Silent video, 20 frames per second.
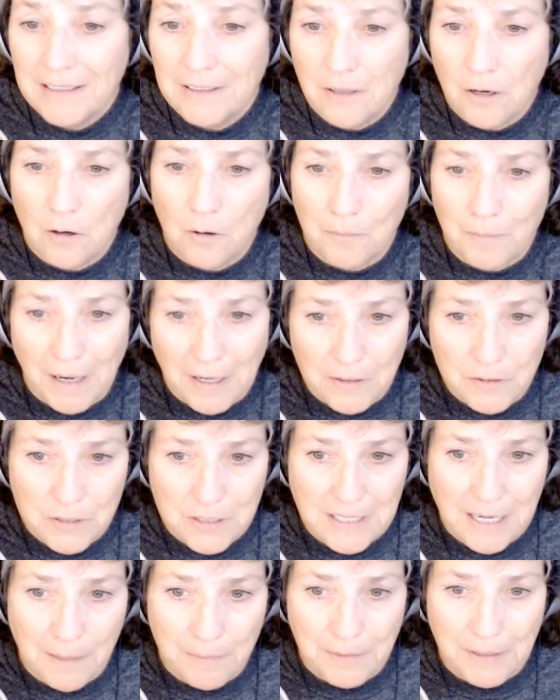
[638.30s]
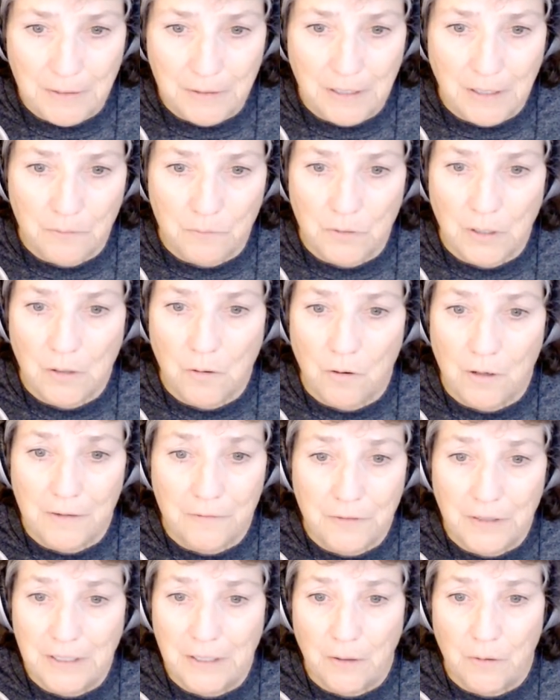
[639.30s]
I know MonoSnap can
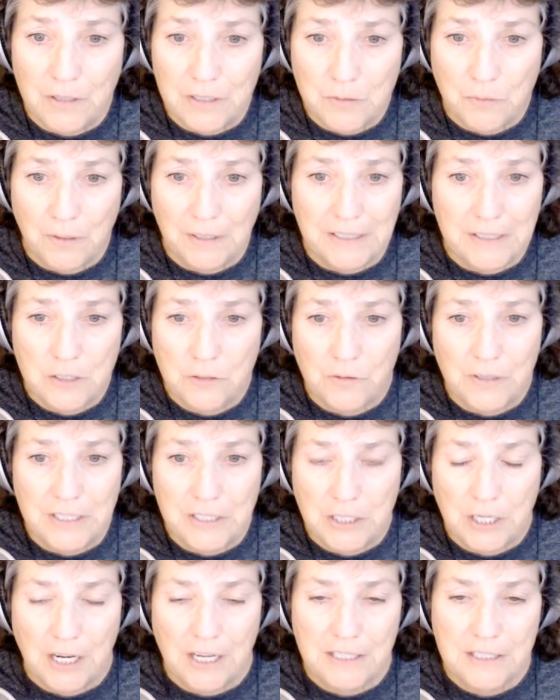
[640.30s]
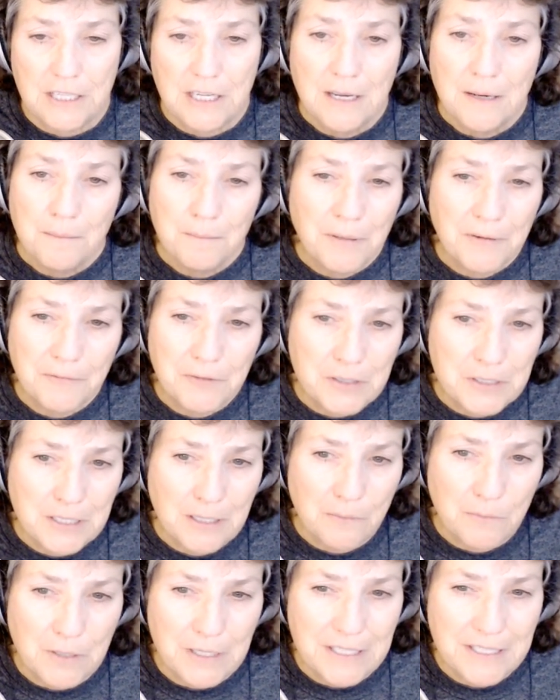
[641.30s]
record video as well as screenshots, but for
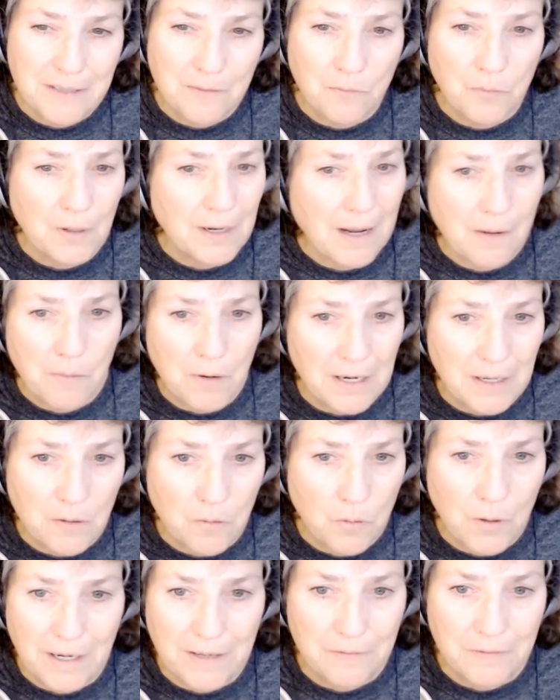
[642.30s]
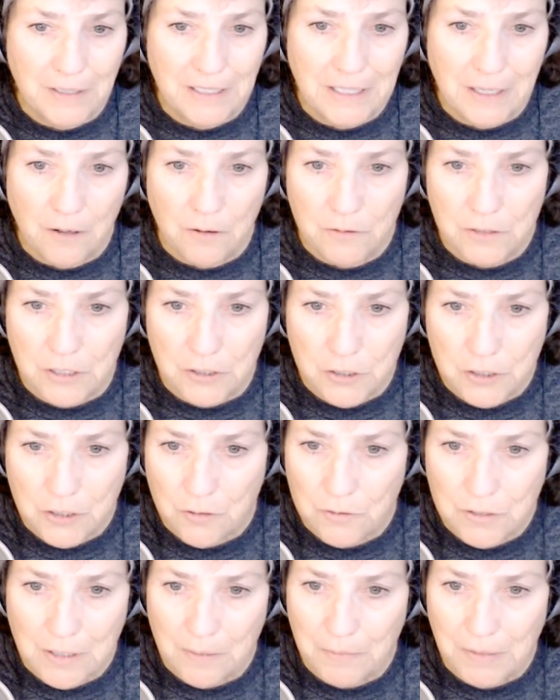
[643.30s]
some reason, when I want a quick video to
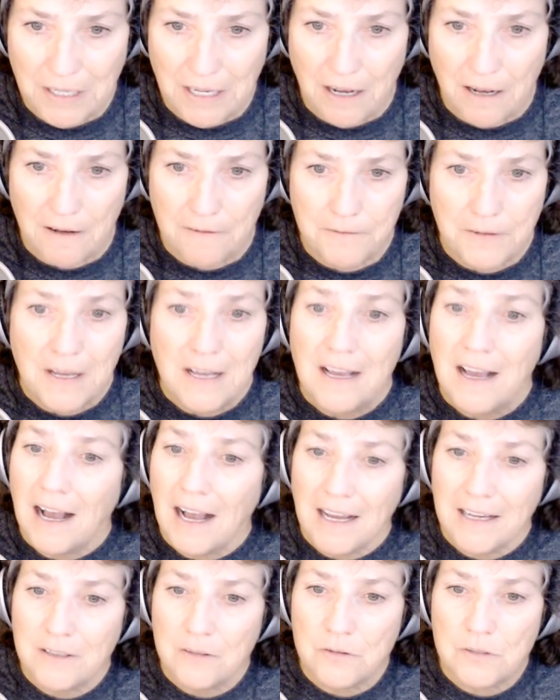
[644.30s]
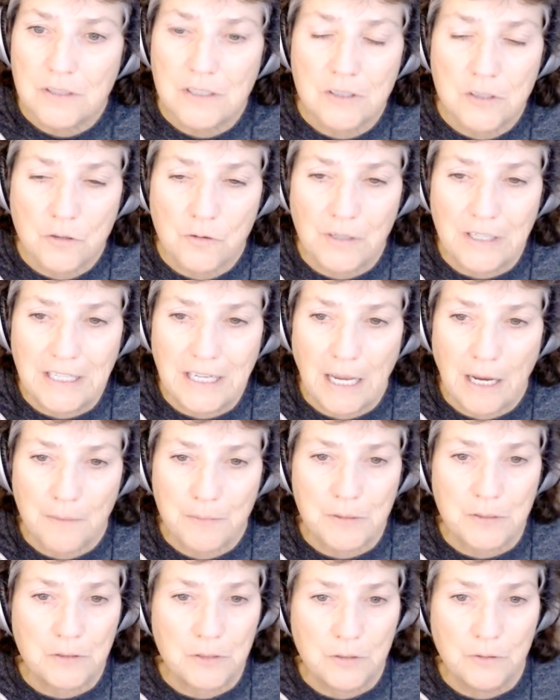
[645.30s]
show something off, I use the screen
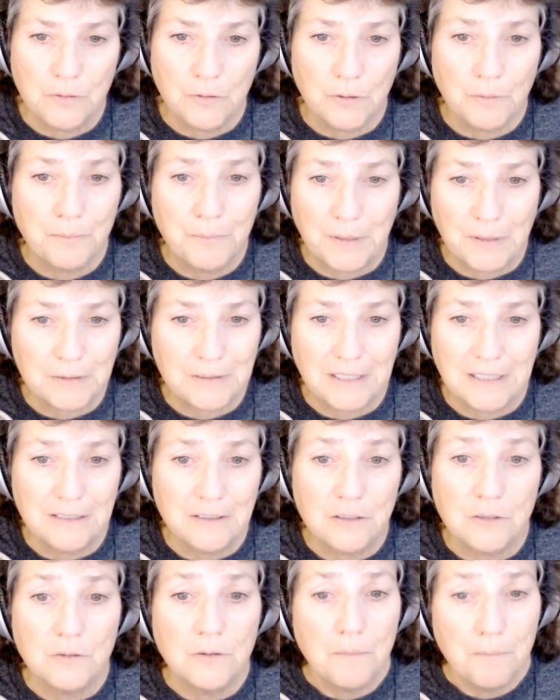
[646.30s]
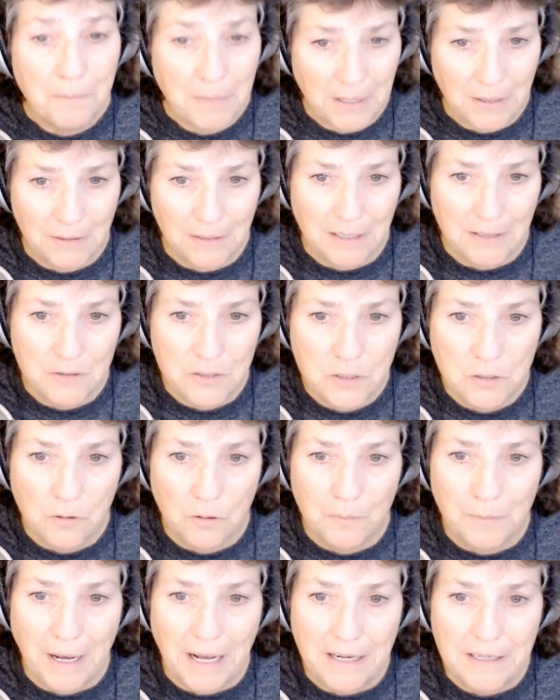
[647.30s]
capture tool built into Parallels
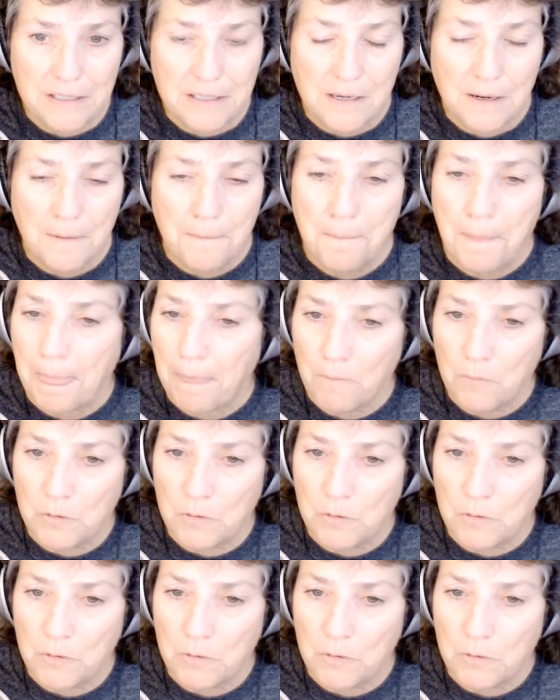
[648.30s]
Toolbox.